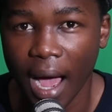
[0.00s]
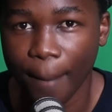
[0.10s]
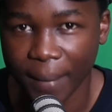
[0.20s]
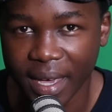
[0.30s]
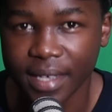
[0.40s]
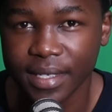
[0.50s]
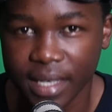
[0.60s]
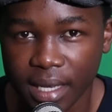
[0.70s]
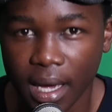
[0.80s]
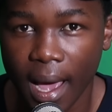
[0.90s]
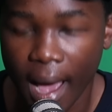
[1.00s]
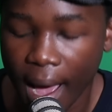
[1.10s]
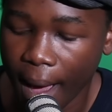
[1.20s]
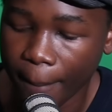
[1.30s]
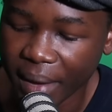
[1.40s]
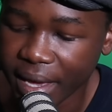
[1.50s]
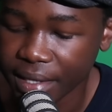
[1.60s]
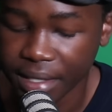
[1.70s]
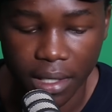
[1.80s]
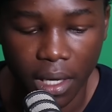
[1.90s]
Amazing.
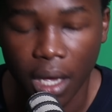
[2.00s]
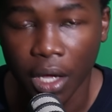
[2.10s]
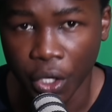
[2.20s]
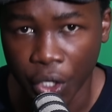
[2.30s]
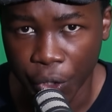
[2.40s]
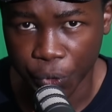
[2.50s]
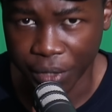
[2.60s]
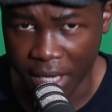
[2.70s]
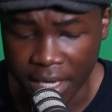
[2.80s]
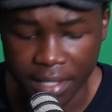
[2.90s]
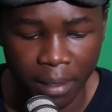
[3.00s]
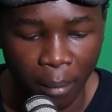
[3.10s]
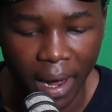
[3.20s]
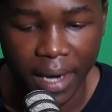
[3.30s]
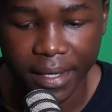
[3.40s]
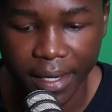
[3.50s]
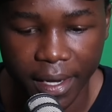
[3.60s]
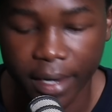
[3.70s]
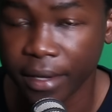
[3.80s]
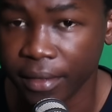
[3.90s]
Today is a Monday,
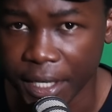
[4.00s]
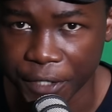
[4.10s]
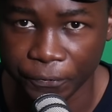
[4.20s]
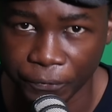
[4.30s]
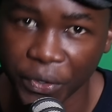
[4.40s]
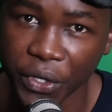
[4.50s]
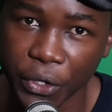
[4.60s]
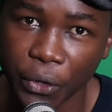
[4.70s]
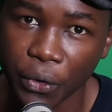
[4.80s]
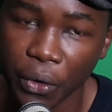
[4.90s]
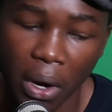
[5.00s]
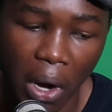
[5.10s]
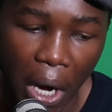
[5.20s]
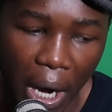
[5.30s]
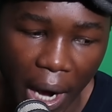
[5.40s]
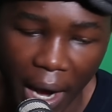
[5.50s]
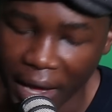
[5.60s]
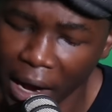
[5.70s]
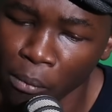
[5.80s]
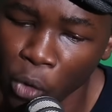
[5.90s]
and in this video, I
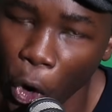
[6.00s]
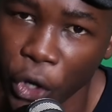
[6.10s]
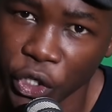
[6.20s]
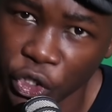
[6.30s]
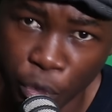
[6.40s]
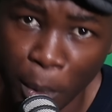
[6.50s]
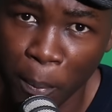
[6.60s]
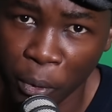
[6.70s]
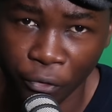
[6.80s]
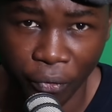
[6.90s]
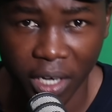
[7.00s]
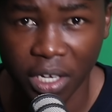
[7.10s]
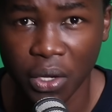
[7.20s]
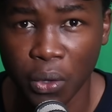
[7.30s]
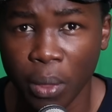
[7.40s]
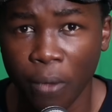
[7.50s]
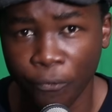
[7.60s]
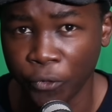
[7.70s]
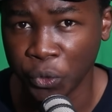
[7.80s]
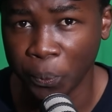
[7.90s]
am going to be providing you the
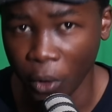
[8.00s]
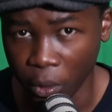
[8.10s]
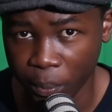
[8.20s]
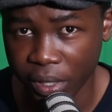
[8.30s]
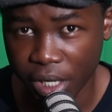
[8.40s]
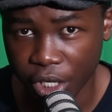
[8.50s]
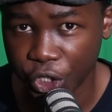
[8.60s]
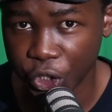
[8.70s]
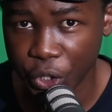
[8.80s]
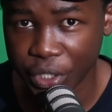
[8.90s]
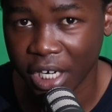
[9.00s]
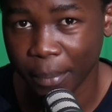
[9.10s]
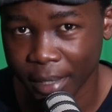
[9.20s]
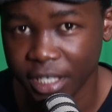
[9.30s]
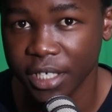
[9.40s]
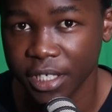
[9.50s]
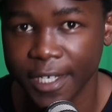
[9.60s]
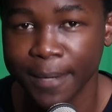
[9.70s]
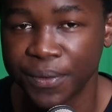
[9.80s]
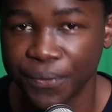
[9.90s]
football predictions and betting
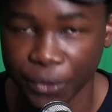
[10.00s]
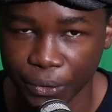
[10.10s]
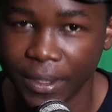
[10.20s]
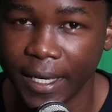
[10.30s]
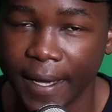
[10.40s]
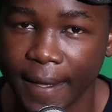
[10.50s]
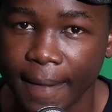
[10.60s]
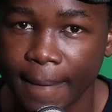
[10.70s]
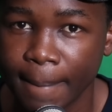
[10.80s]
tips for today.